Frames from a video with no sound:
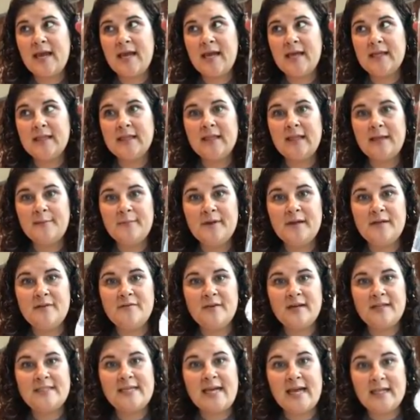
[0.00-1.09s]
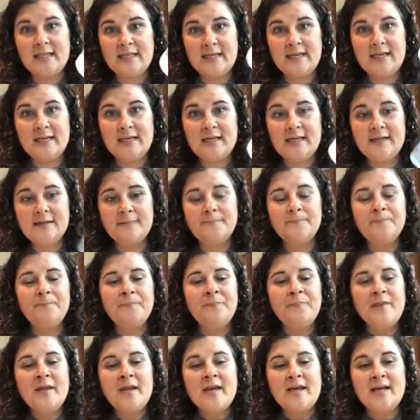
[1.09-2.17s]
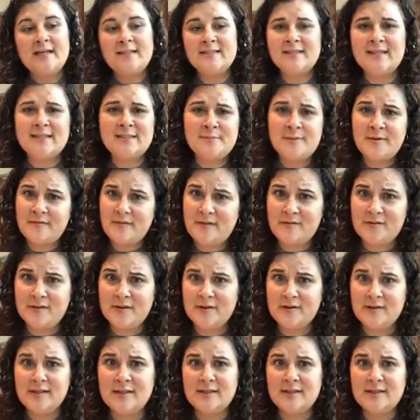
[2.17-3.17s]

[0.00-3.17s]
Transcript: and lemon vitality in it because that's my favorite.